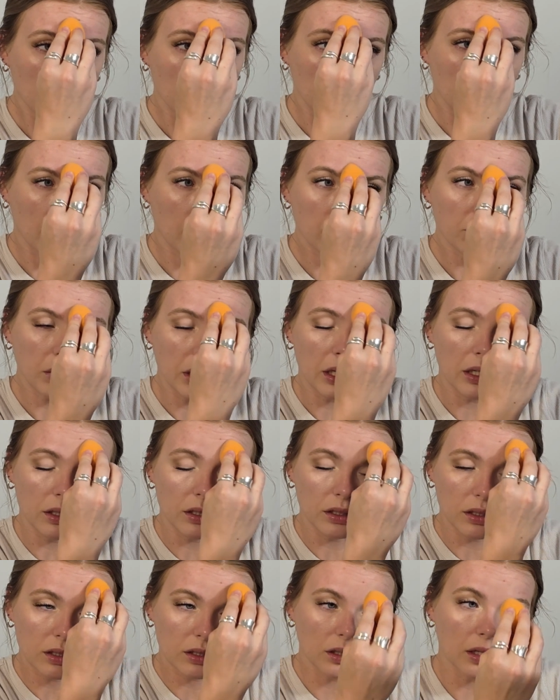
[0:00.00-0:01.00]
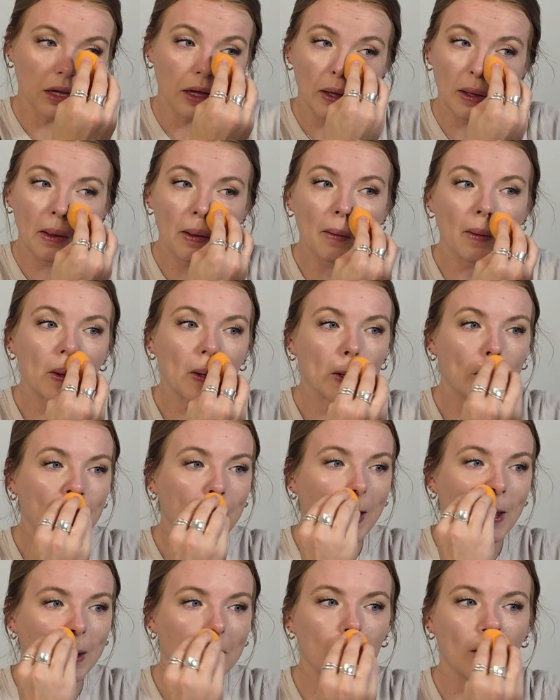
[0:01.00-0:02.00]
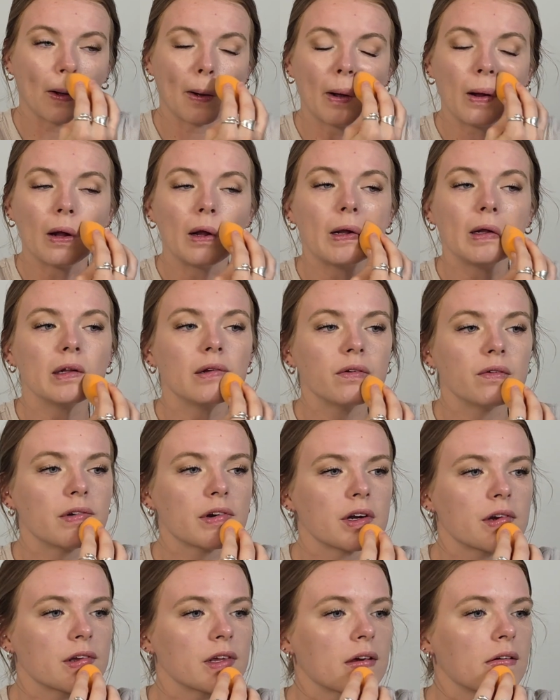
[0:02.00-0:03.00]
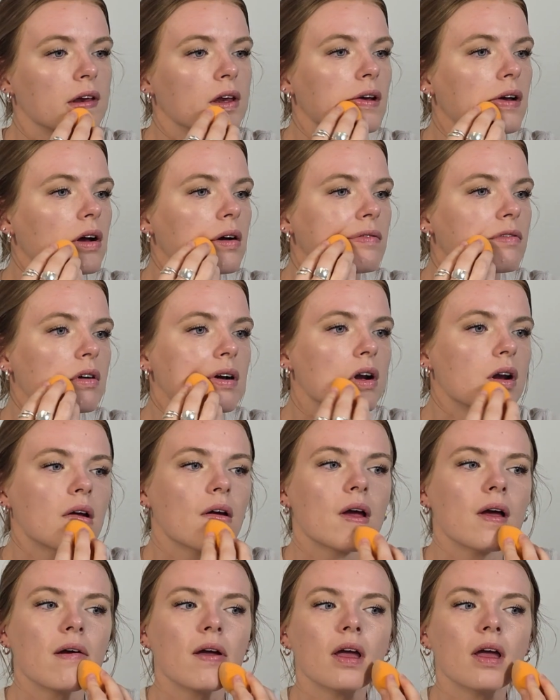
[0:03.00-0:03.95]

that means that you're getting all of your skin covered,